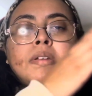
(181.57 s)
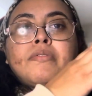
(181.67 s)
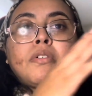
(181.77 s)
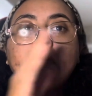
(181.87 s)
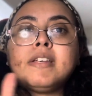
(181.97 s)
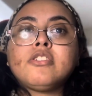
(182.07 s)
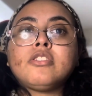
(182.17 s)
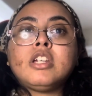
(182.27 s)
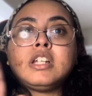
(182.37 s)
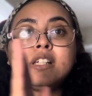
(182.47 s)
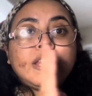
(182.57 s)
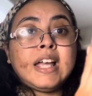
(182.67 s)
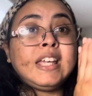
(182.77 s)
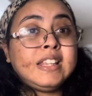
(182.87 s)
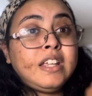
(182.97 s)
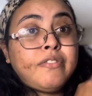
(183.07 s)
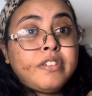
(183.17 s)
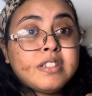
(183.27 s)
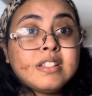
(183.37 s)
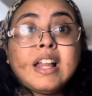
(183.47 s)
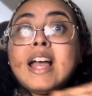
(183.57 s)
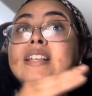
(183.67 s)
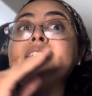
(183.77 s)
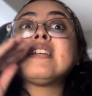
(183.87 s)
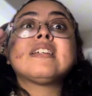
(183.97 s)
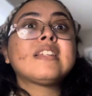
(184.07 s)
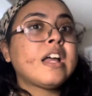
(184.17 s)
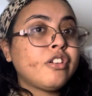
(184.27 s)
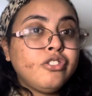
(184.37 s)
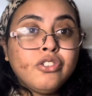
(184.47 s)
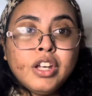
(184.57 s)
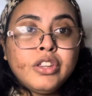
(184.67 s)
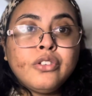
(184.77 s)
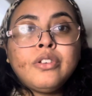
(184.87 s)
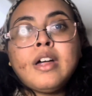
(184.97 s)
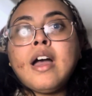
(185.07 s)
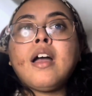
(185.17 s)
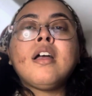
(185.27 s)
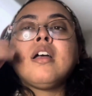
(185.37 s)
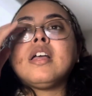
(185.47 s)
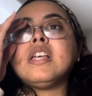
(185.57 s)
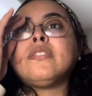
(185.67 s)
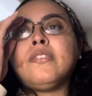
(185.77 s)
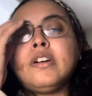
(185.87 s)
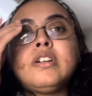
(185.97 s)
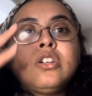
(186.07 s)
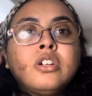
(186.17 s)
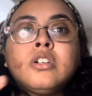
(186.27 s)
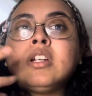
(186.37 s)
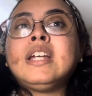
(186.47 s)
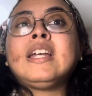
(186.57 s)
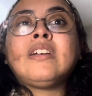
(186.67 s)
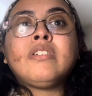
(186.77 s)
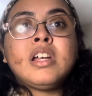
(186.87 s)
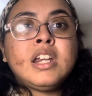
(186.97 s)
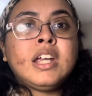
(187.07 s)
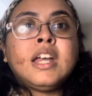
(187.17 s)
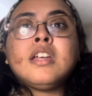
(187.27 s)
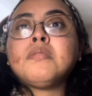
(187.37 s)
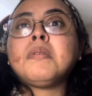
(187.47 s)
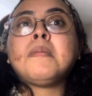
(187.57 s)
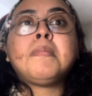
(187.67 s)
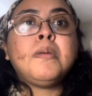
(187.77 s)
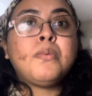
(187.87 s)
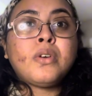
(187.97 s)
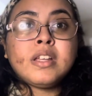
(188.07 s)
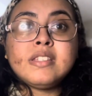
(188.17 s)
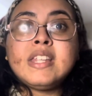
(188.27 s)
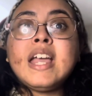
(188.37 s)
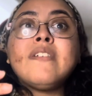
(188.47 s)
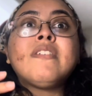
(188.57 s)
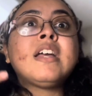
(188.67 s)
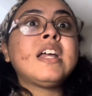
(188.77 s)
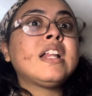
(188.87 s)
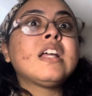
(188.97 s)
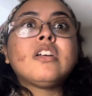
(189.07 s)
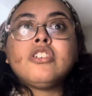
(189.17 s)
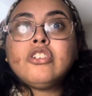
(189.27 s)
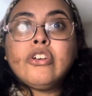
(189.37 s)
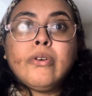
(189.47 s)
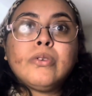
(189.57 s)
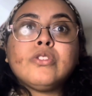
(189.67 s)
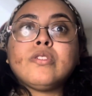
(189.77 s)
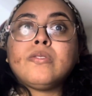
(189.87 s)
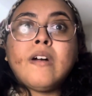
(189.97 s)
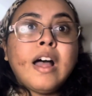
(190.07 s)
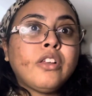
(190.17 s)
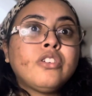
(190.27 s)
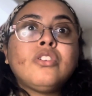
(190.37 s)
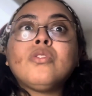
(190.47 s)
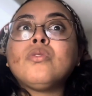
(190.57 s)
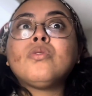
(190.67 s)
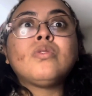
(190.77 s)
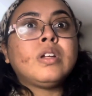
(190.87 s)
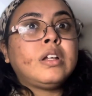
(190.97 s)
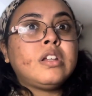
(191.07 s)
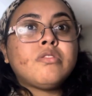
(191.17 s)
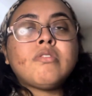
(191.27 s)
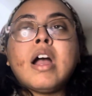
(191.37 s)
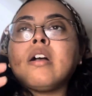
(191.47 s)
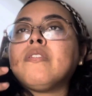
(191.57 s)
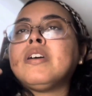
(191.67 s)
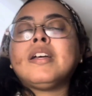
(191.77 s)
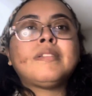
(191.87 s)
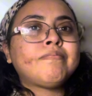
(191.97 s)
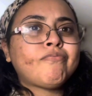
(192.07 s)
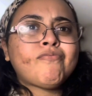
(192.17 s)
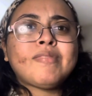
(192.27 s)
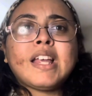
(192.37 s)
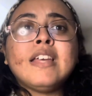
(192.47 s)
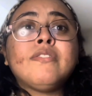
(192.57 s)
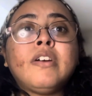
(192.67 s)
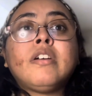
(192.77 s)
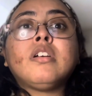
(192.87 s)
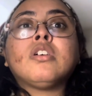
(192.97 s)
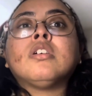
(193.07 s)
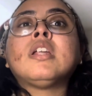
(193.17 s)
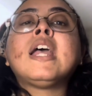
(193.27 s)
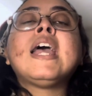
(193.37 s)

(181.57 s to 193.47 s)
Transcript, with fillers: information that is like in different slices you can do that it's very good it create engagement people can save it you know just follow you and keep track of it is very good.